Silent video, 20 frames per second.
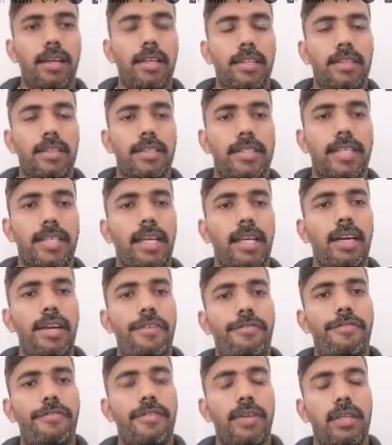The second
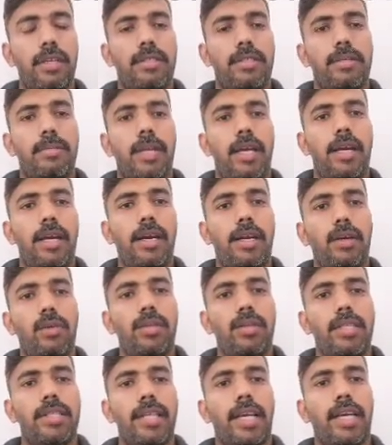similarity or
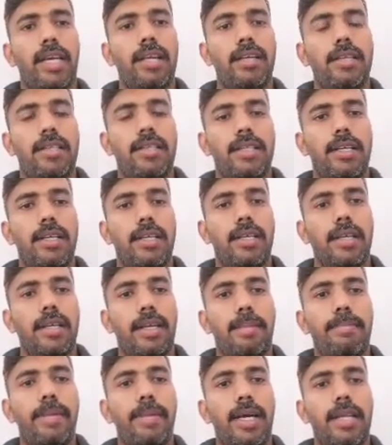the second
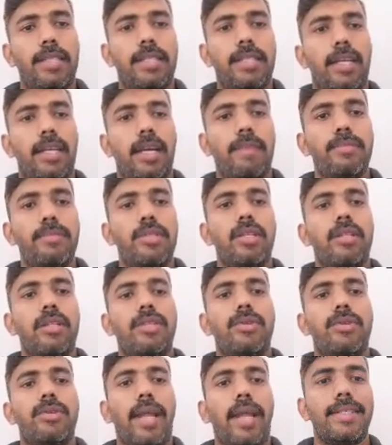comparison comes in the
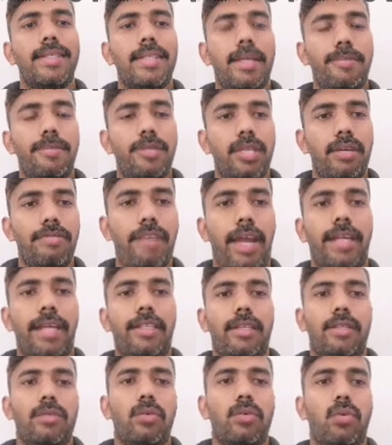transcription
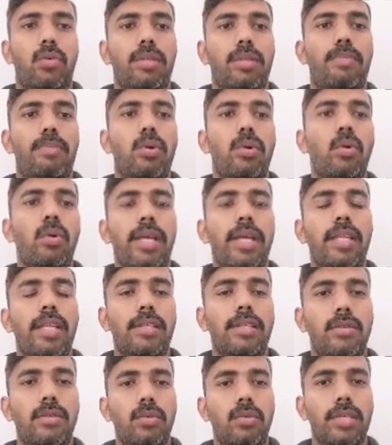factors or the
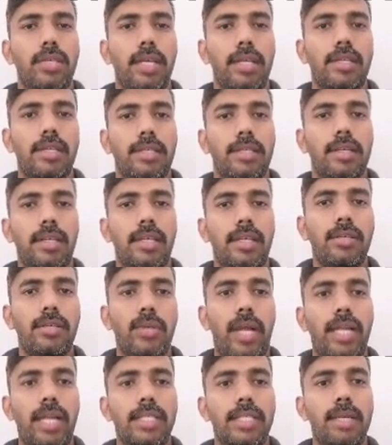proteins associated. In
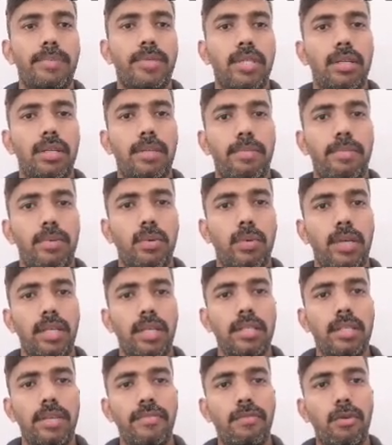transcription, the
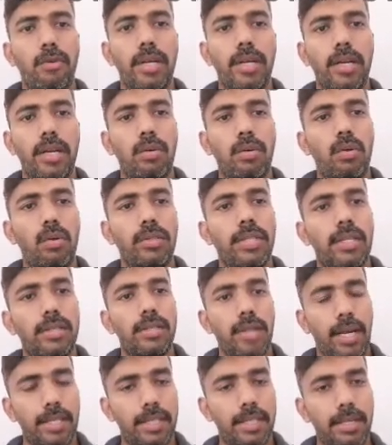proteins involved are called the
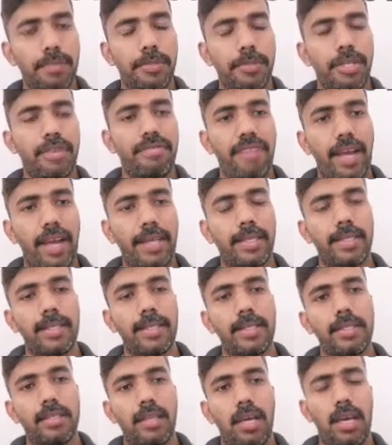transcription
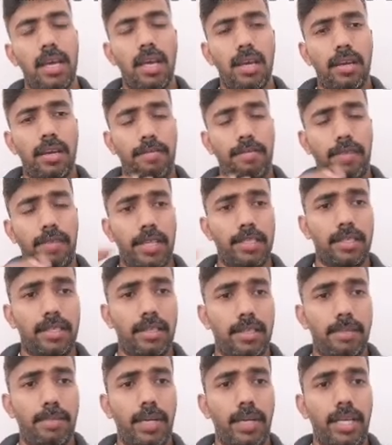factors, whereas
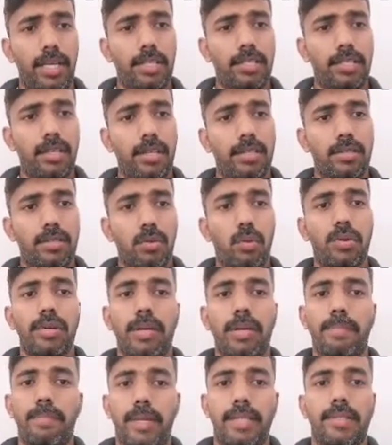in replication it's called
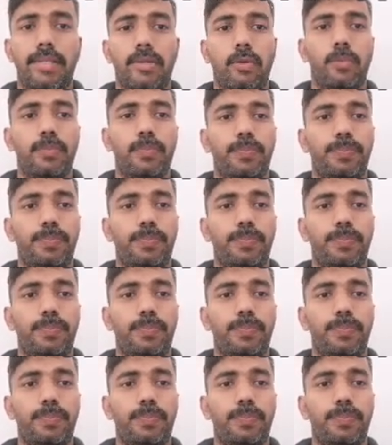replisome.